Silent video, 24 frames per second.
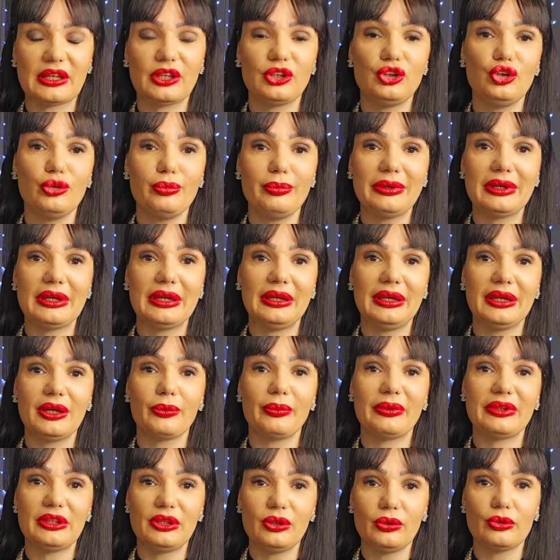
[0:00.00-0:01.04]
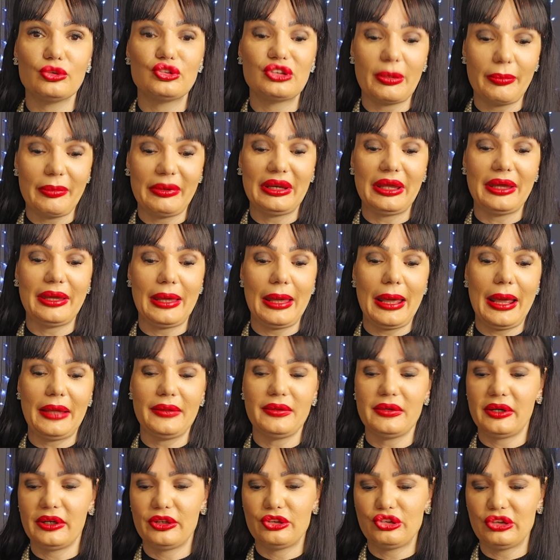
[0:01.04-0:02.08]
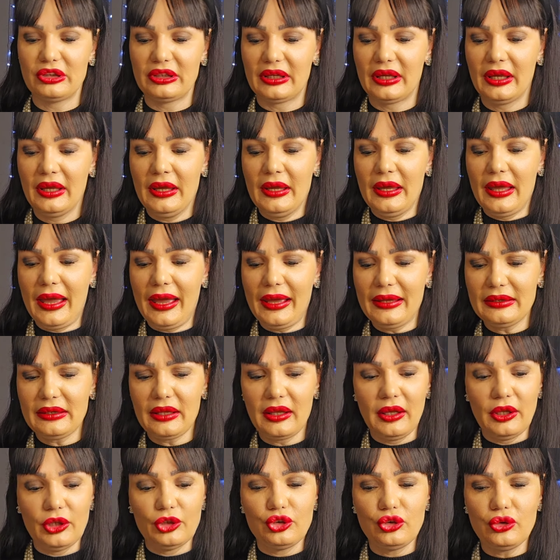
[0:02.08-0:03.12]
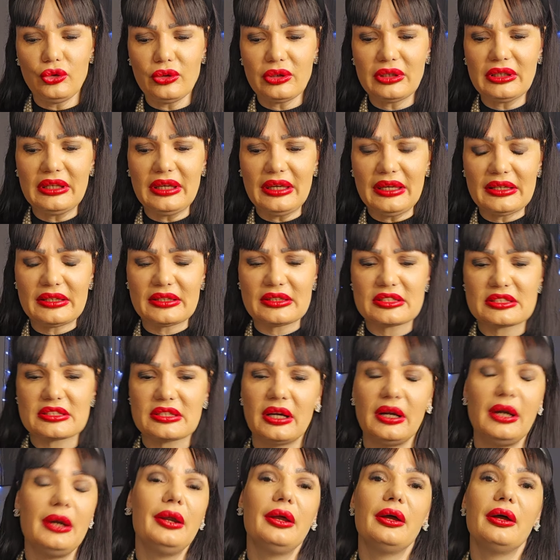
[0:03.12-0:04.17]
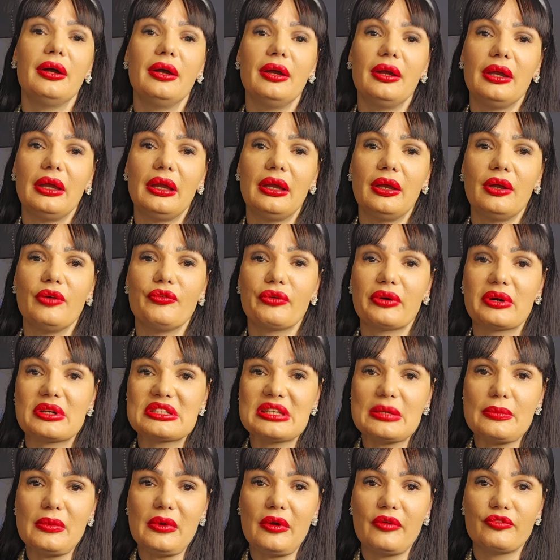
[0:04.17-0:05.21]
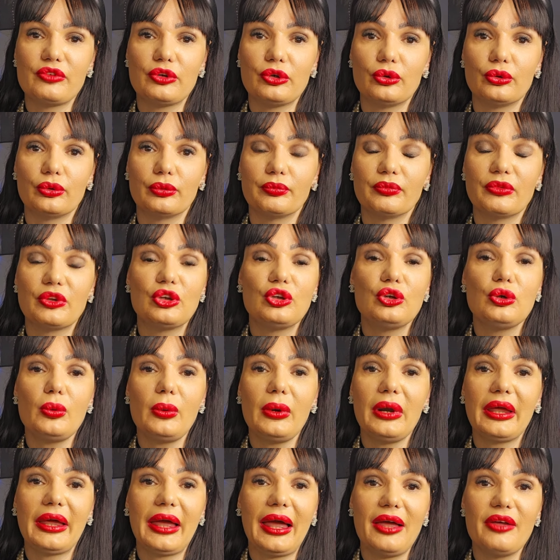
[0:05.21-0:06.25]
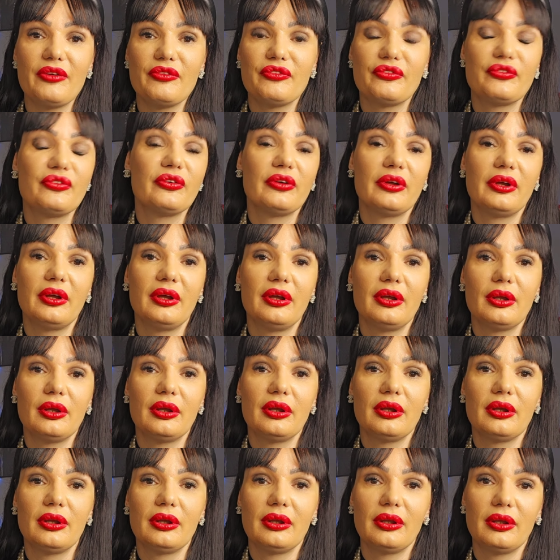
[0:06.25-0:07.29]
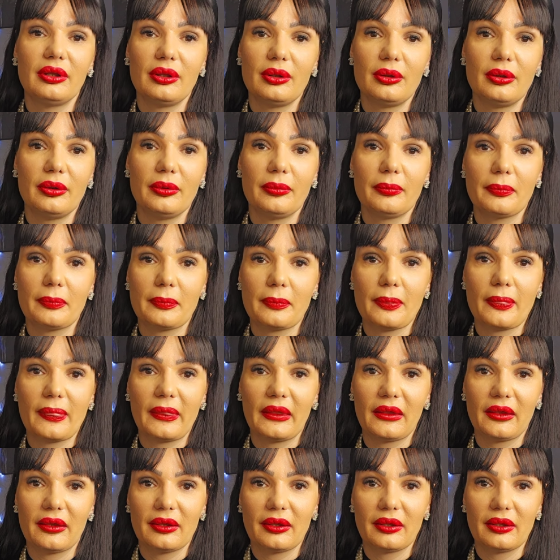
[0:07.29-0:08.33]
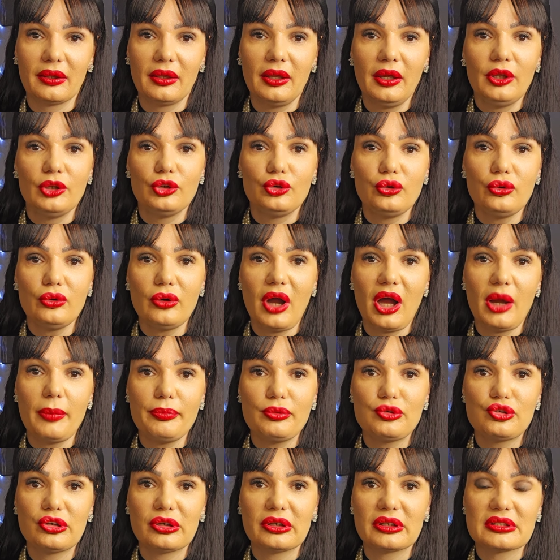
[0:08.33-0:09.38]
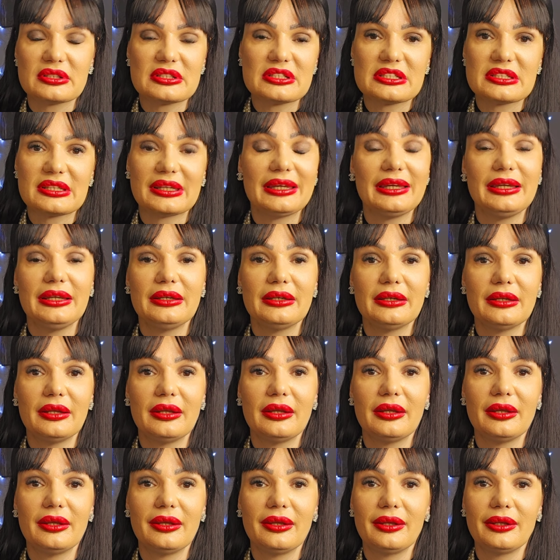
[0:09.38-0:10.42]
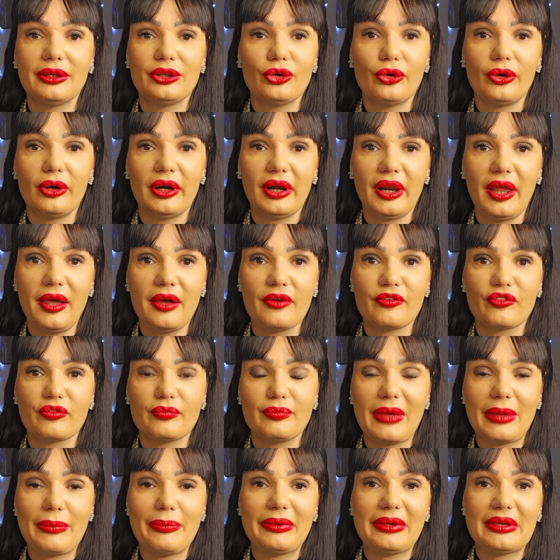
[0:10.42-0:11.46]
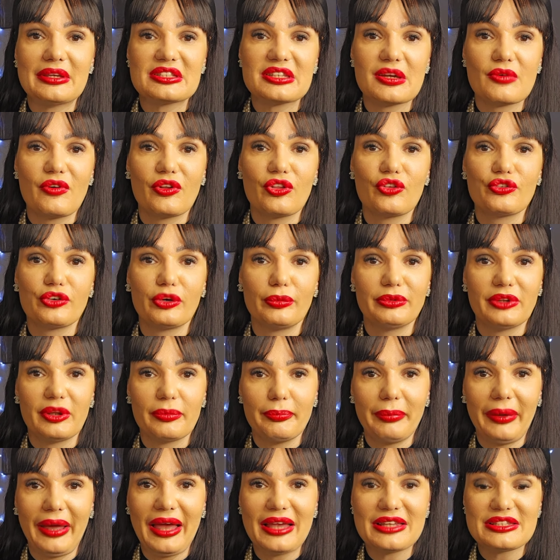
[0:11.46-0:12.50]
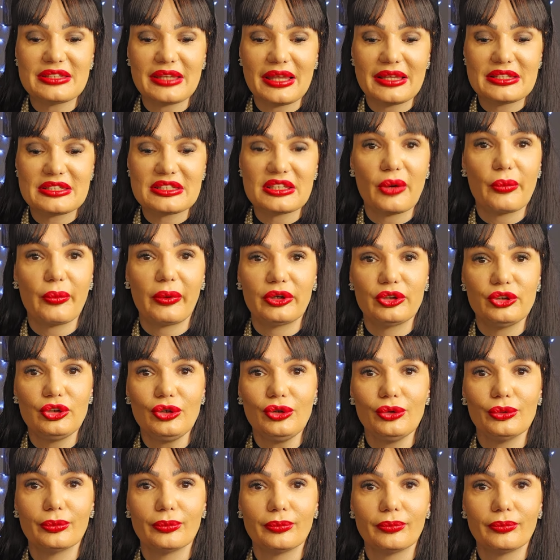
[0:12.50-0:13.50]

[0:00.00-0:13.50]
new beginning with you, Gemini energy, and Two Kings. For some of you, you will have two options in your love, maybe someone from the past and someone new.